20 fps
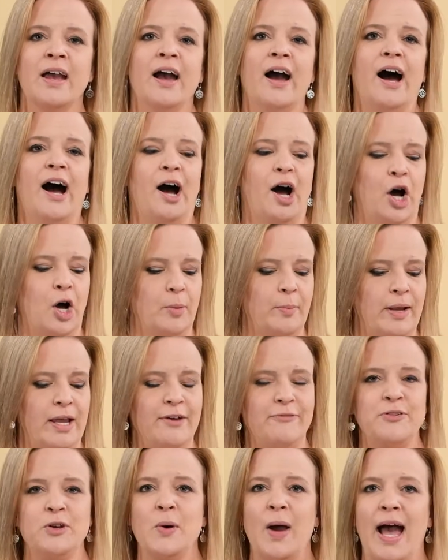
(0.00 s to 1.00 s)

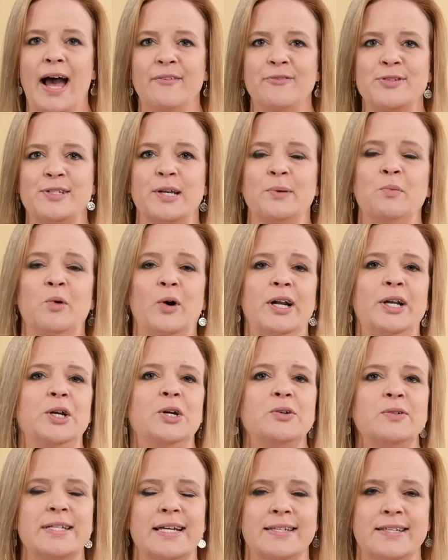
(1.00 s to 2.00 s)
If you have someone
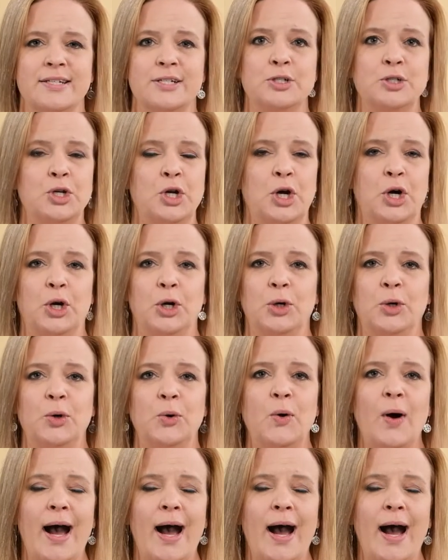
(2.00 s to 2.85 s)
who doesn't know